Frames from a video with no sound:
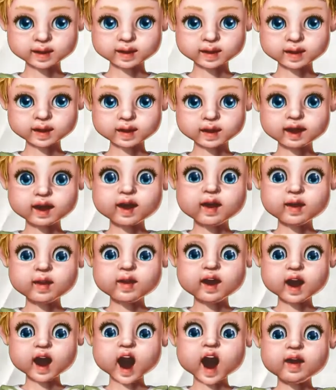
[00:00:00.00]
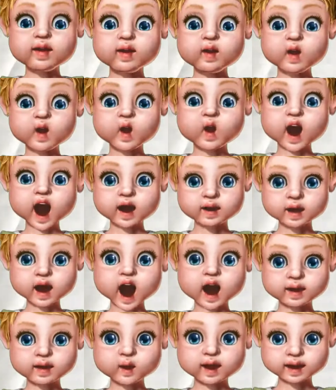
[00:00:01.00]
So we've ironed our
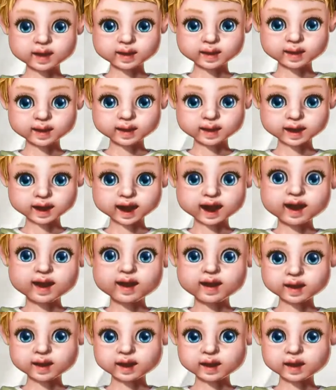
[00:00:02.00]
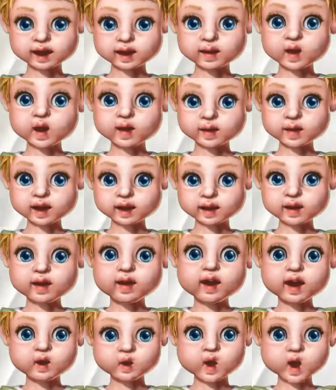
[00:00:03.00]
fabric. The next step is to
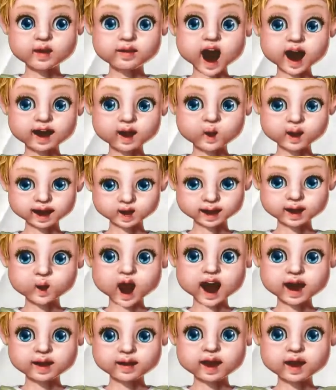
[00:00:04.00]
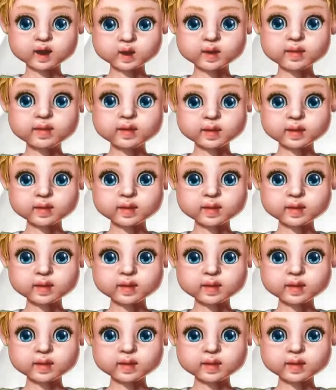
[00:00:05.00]
measure 1 inch round, okay.